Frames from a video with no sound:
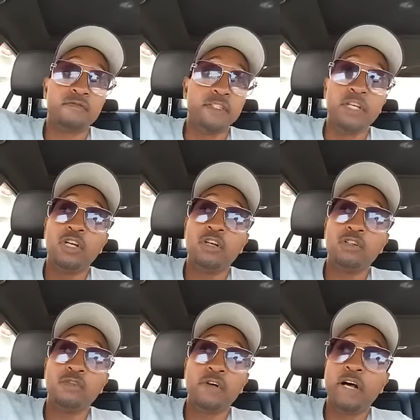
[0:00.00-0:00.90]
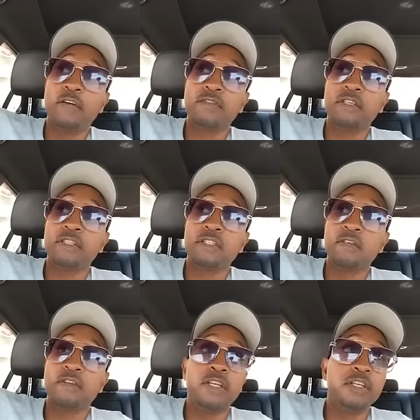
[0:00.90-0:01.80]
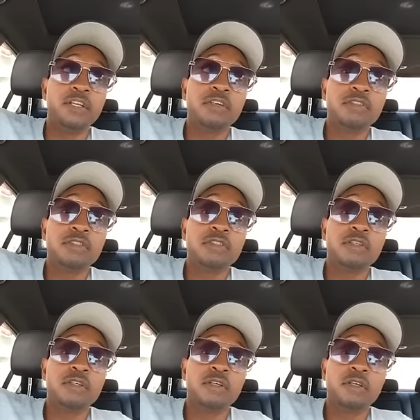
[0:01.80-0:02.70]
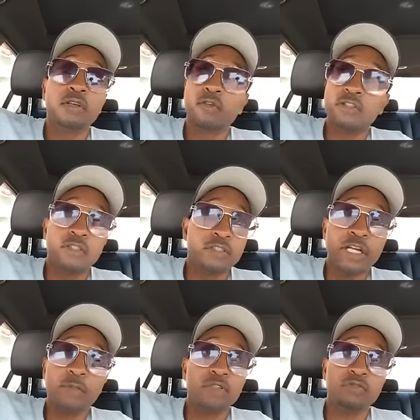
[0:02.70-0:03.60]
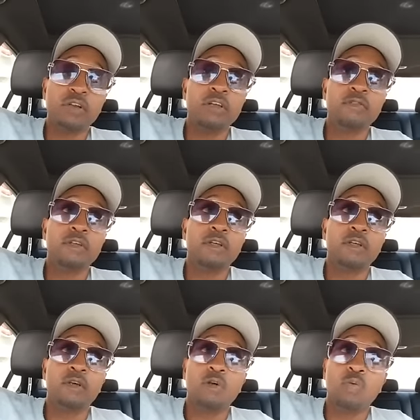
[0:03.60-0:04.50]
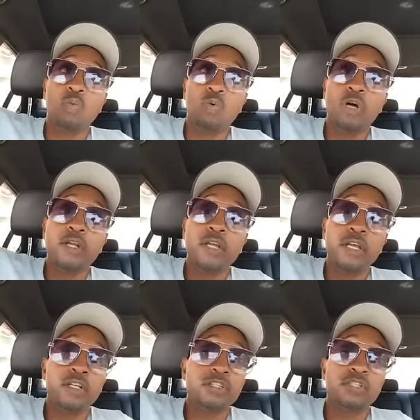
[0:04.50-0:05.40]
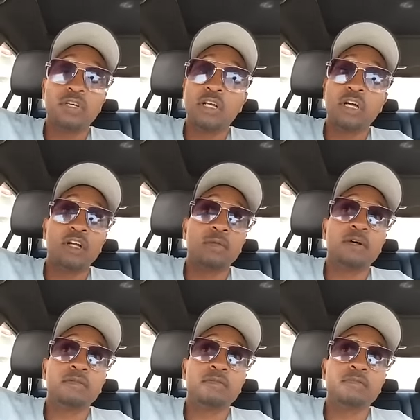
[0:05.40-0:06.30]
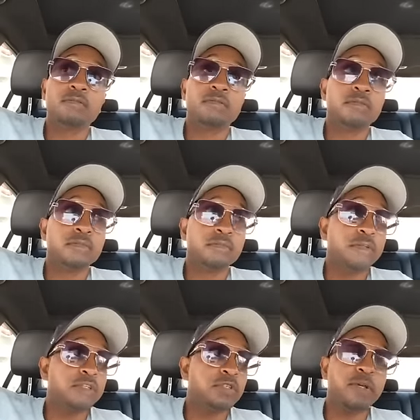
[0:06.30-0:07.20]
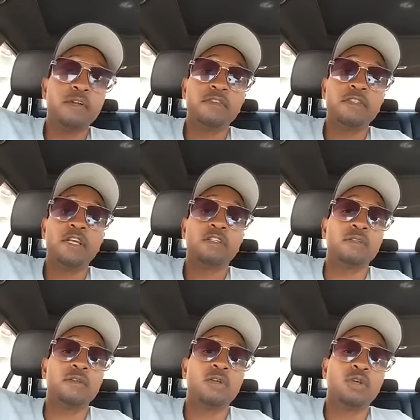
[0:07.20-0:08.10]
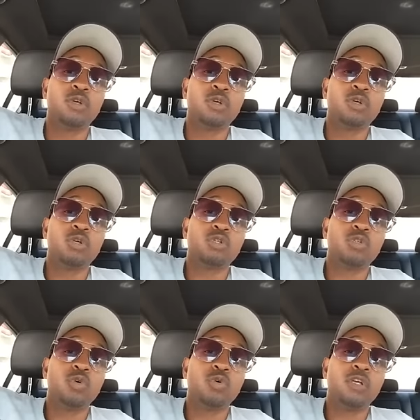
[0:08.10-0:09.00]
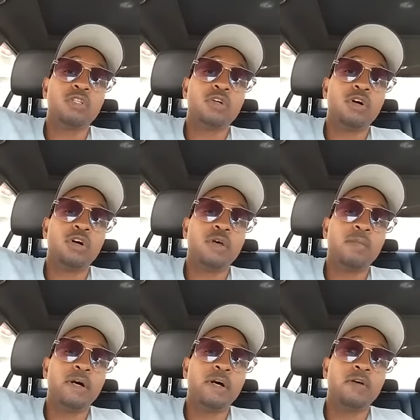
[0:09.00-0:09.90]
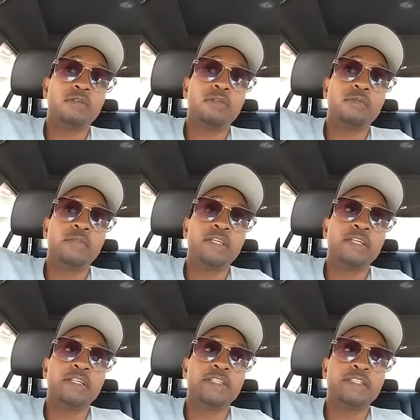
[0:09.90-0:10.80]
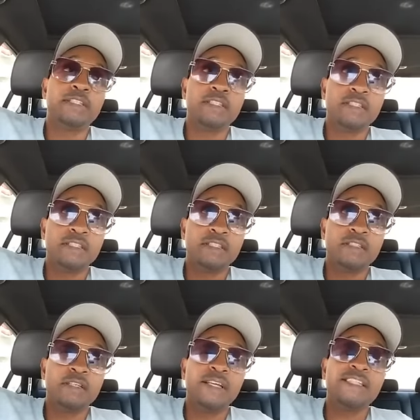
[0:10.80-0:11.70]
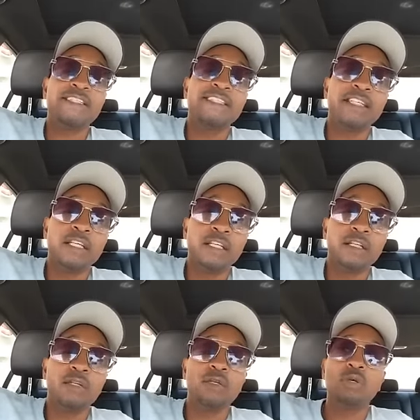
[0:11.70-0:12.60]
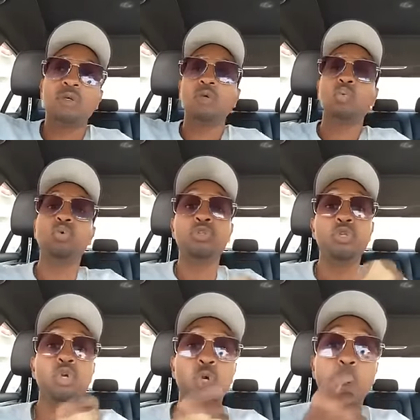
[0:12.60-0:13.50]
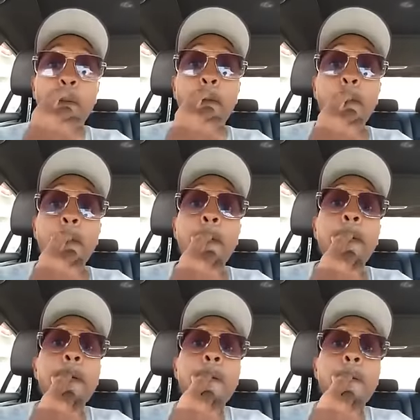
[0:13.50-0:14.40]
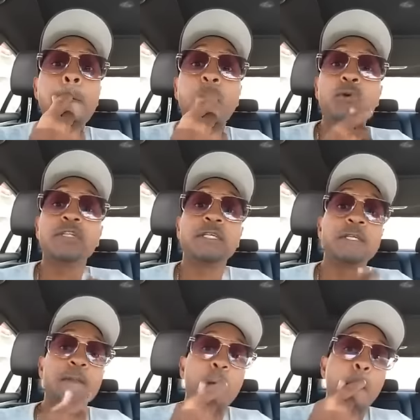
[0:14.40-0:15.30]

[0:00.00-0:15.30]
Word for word: years, 5, 6, 7, 8 years, because time is irrelevant. One day the sun got to come out. That's your manifestation. So it's all about being consistent and sticking with your routine.